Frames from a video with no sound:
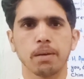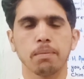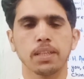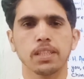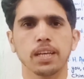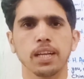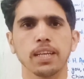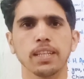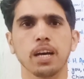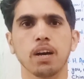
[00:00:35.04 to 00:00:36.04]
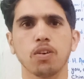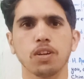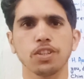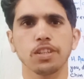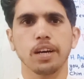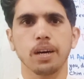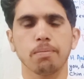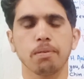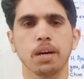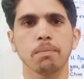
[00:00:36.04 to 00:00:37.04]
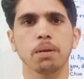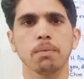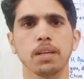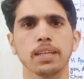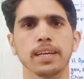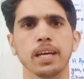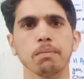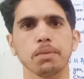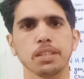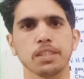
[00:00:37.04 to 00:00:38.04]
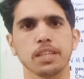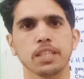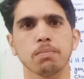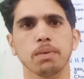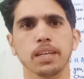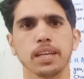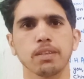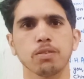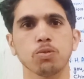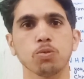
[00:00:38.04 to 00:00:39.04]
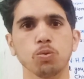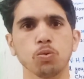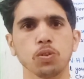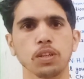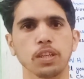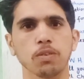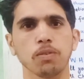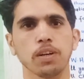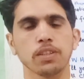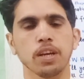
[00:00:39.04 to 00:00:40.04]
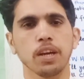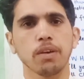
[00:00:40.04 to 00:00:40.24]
Basically, the origin of hyperbole can be traced back into two Greek words.